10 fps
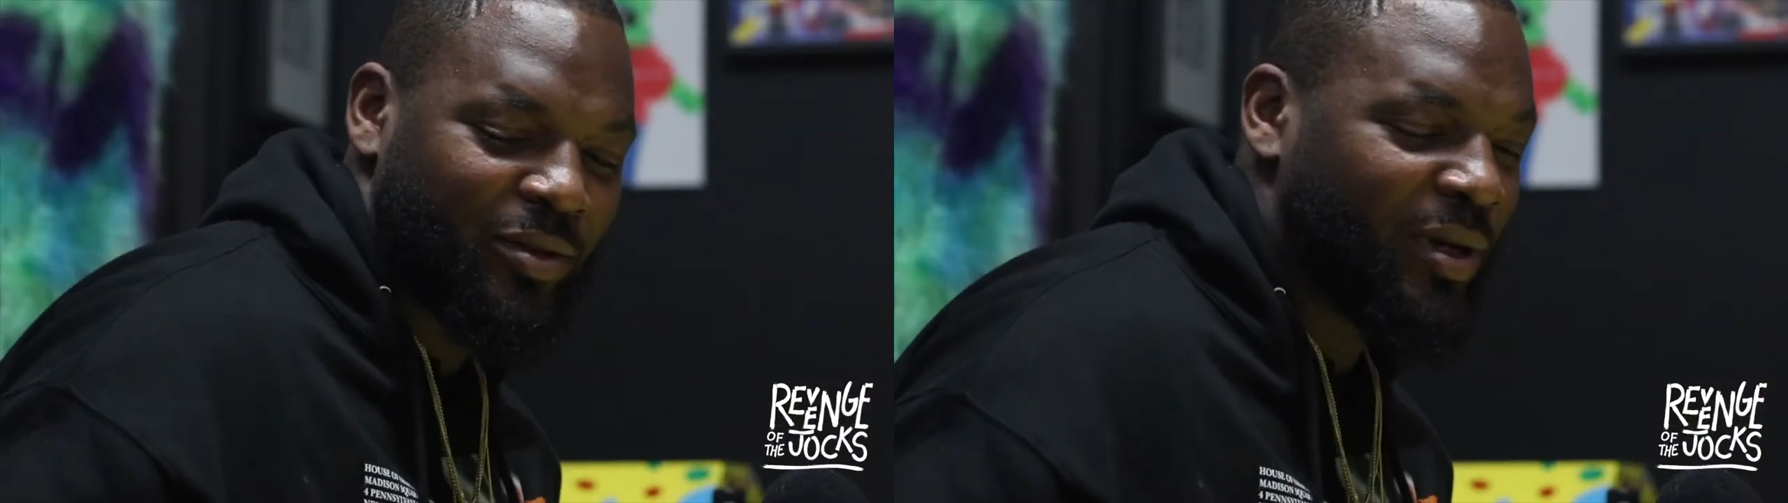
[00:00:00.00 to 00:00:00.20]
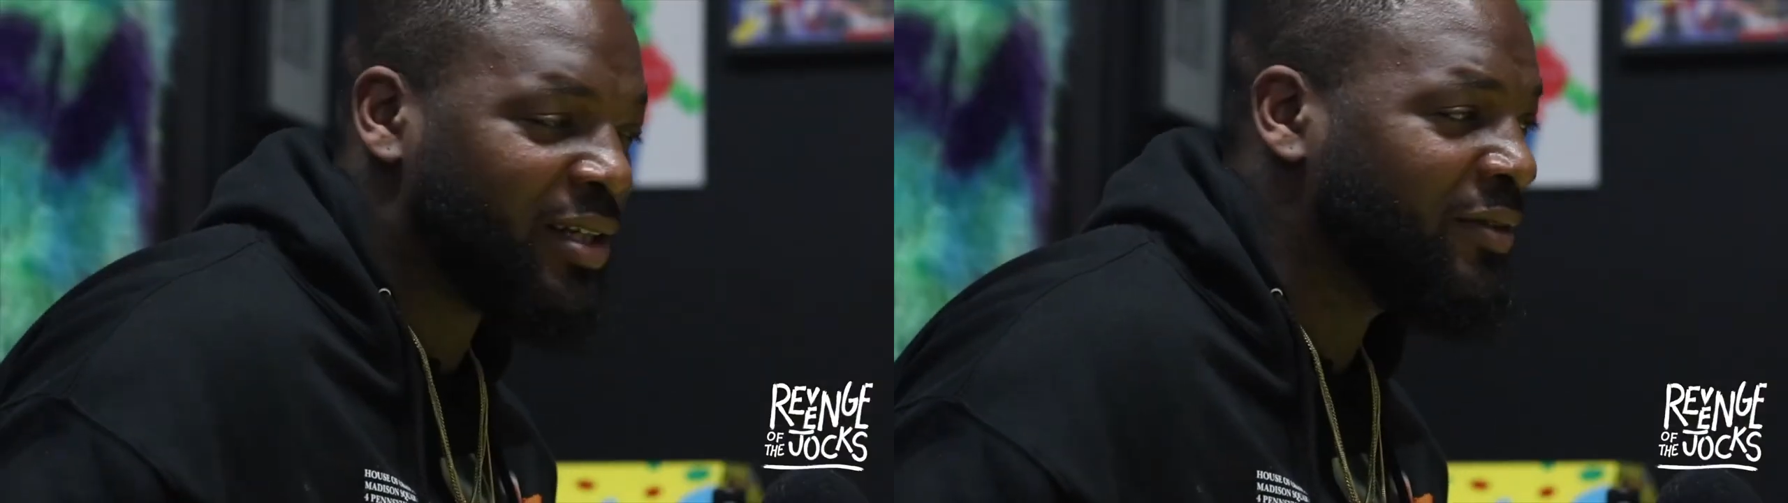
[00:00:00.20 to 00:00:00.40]

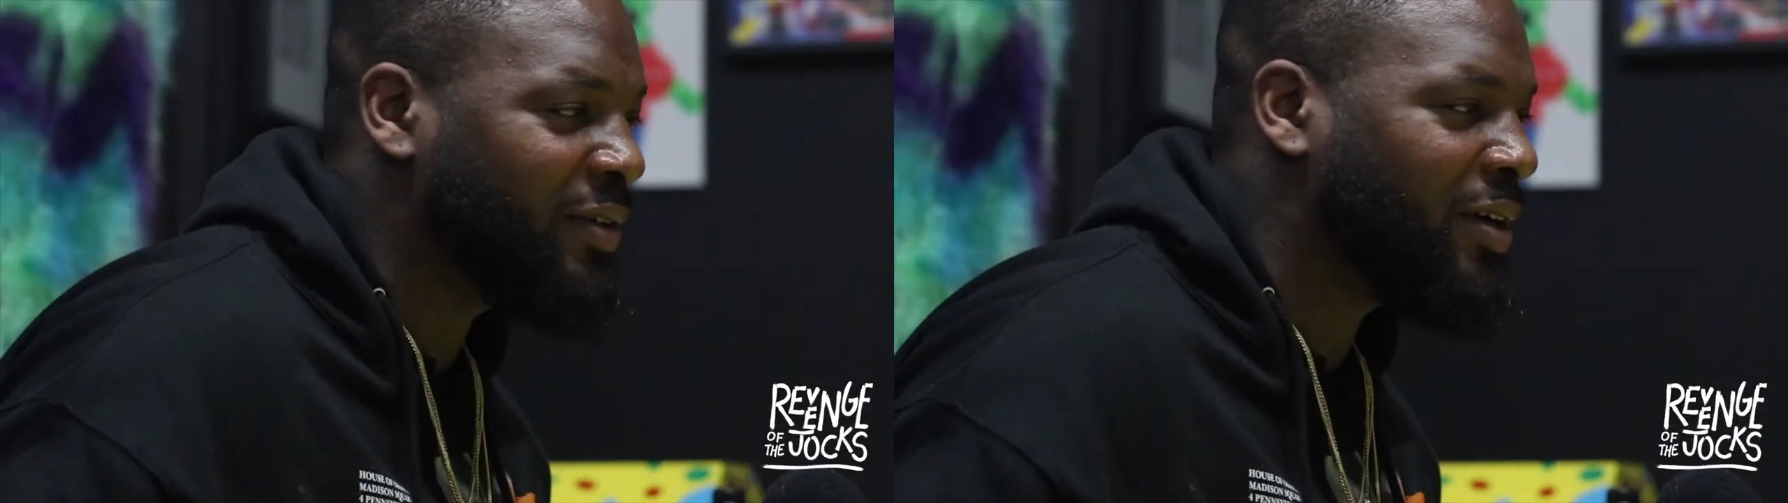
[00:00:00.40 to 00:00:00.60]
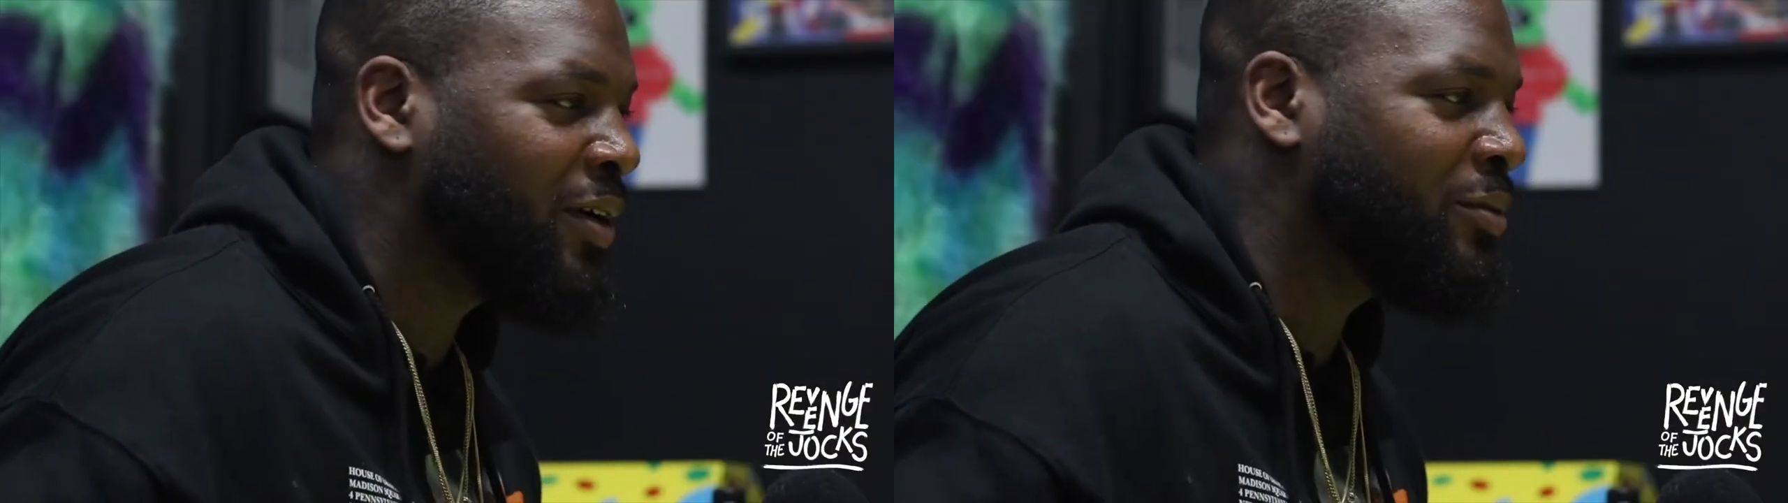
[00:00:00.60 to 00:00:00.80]
about
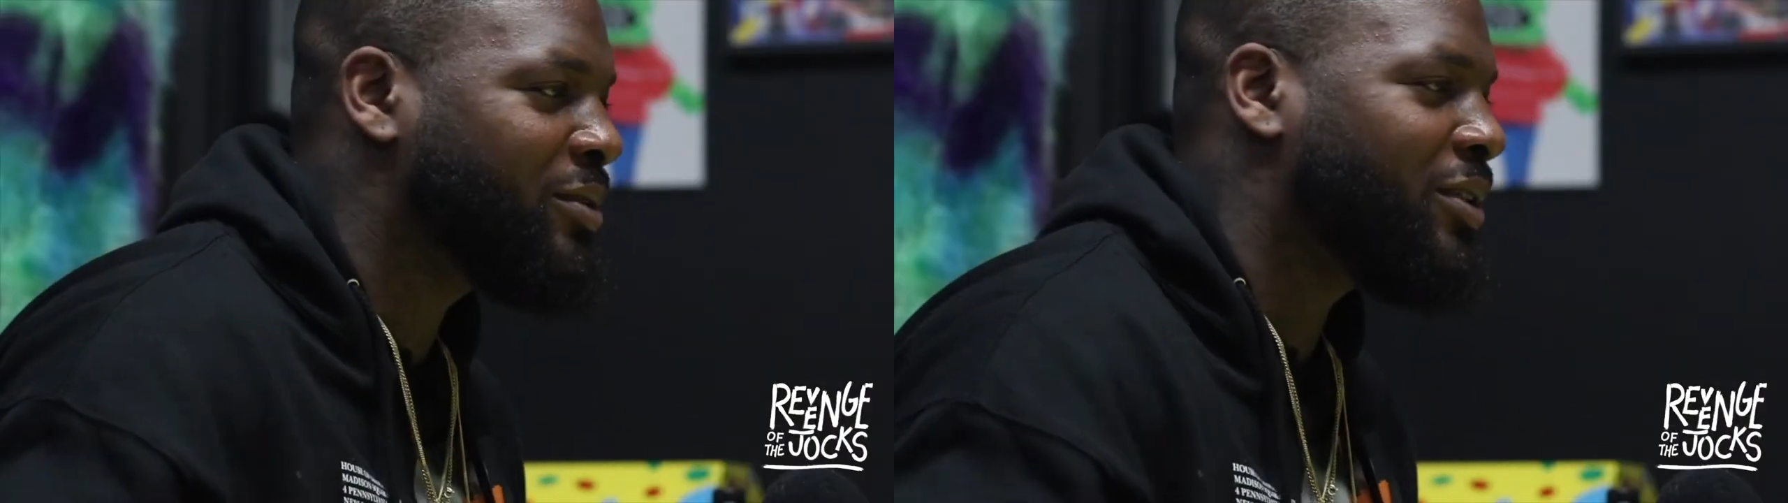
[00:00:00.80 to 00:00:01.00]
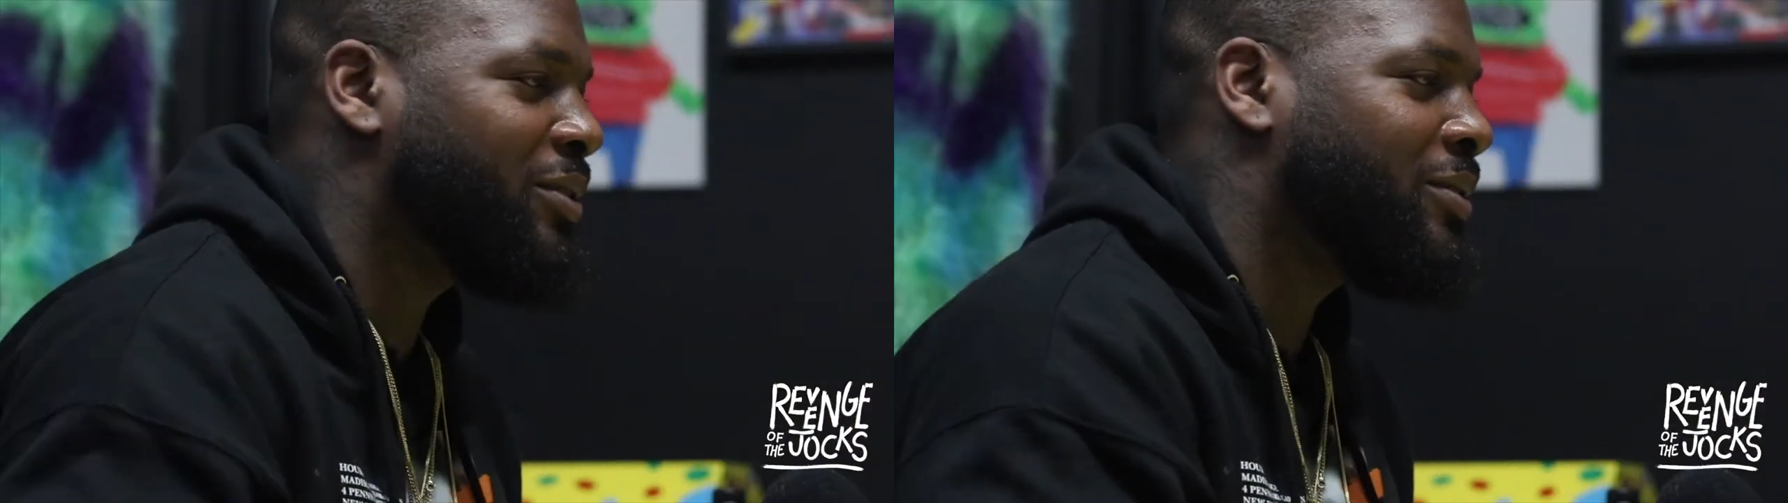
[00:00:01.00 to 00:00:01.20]
leaving the home
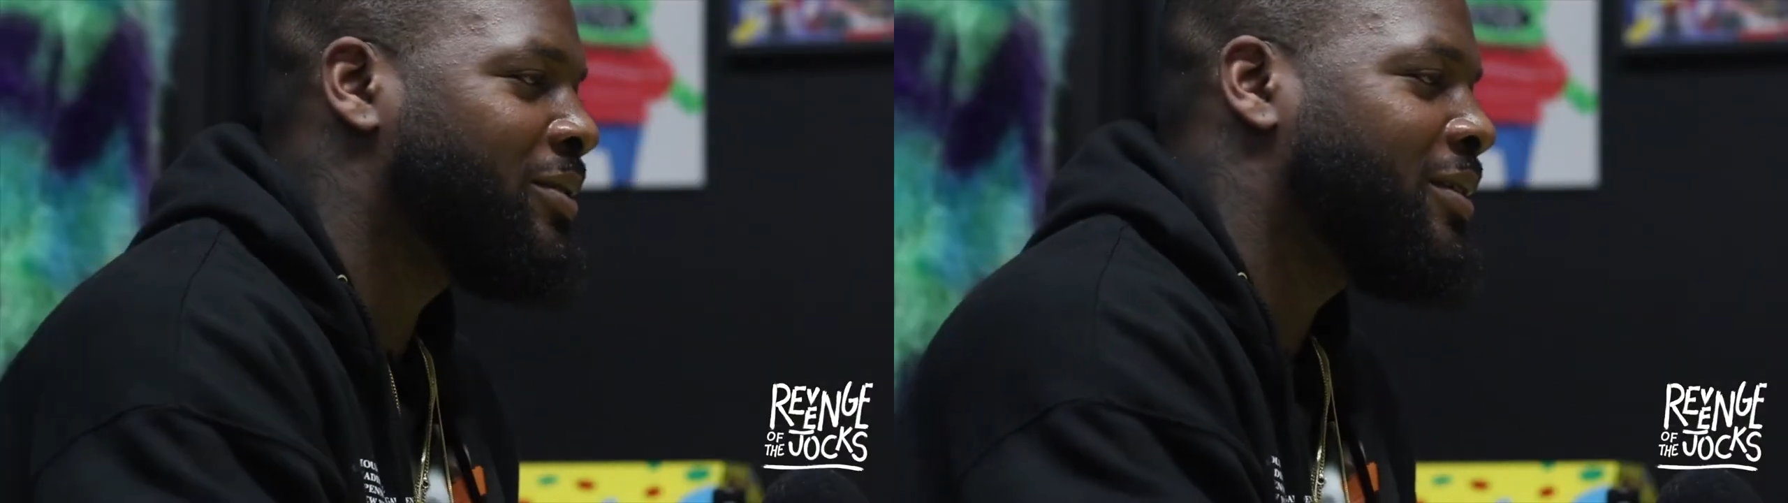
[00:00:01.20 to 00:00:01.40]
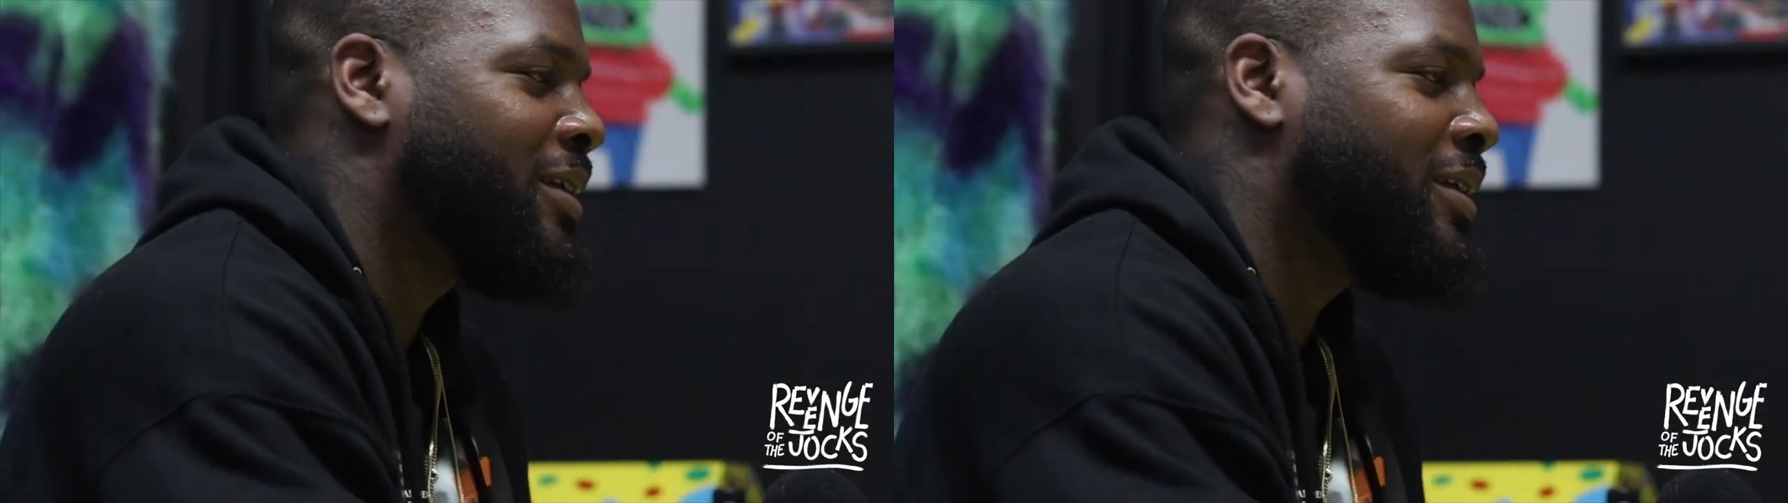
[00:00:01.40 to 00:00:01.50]
too.